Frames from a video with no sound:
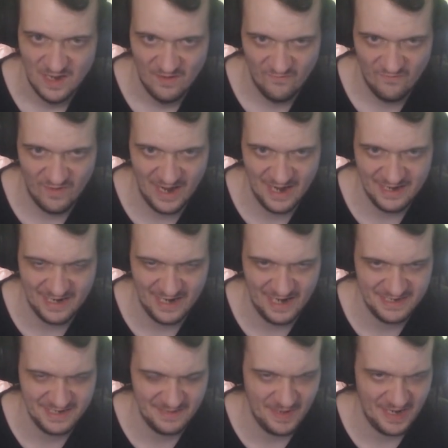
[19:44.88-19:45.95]
Why
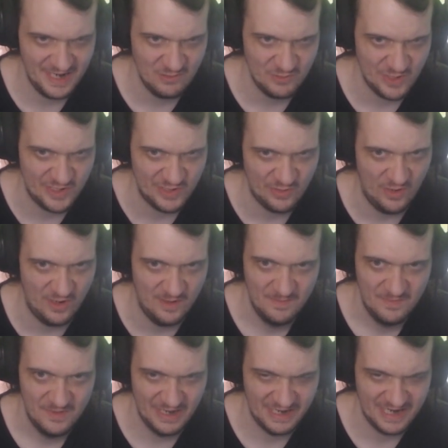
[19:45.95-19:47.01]
are they making the door? They
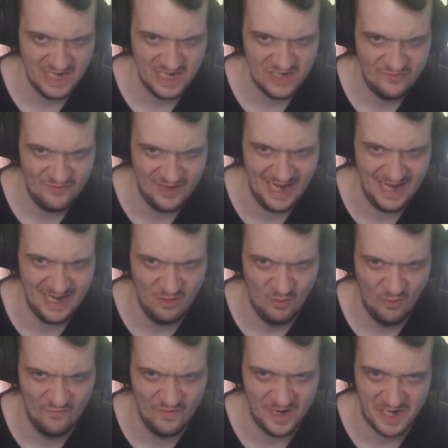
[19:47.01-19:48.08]
can just fly
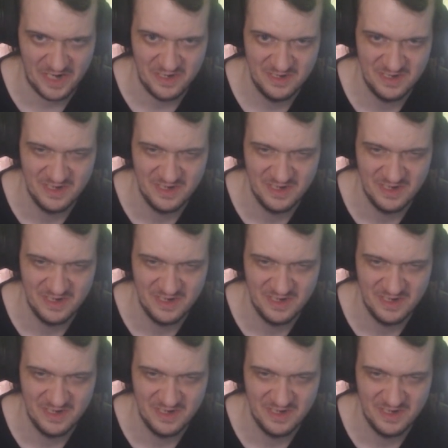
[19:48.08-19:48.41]
over.